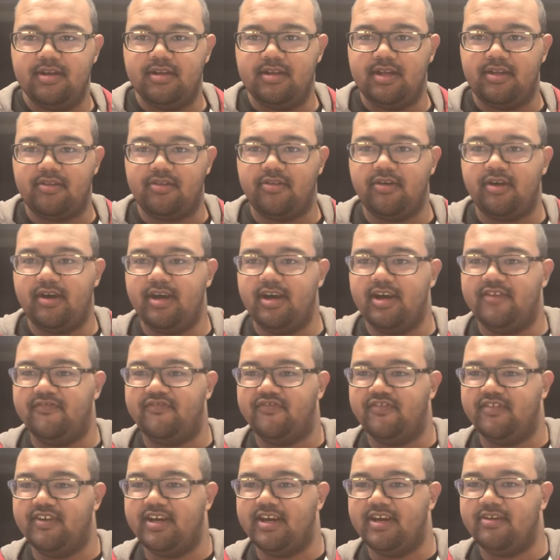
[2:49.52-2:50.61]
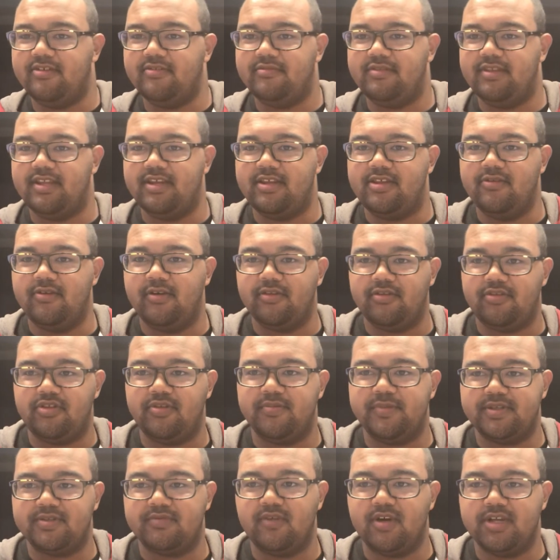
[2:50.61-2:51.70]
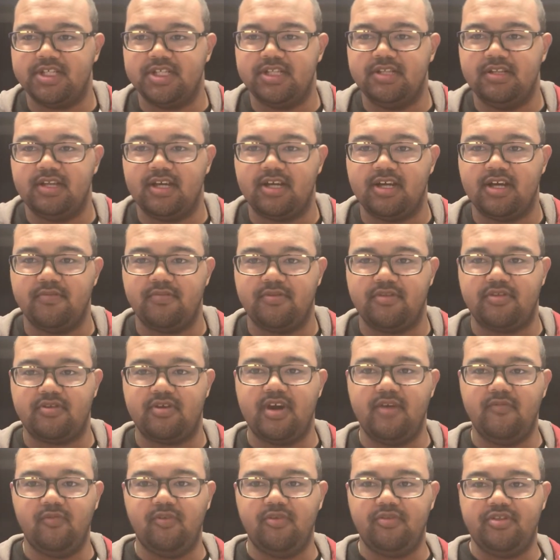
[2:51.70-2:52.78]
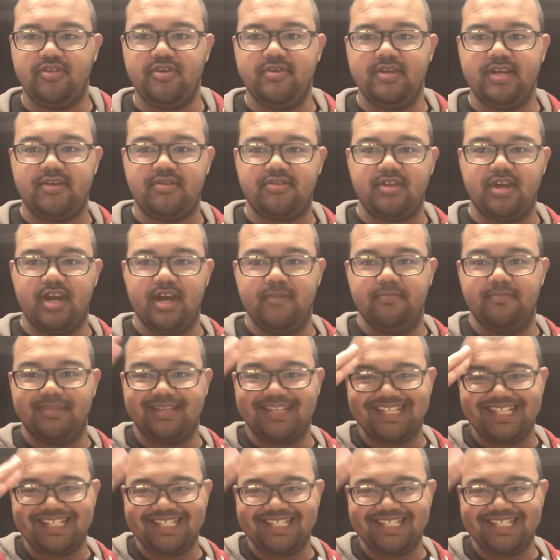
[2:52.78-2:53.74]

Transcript: That's all I have for now. Thank you all so much for watching. Like, comment, subscribe, and we'll see you next time.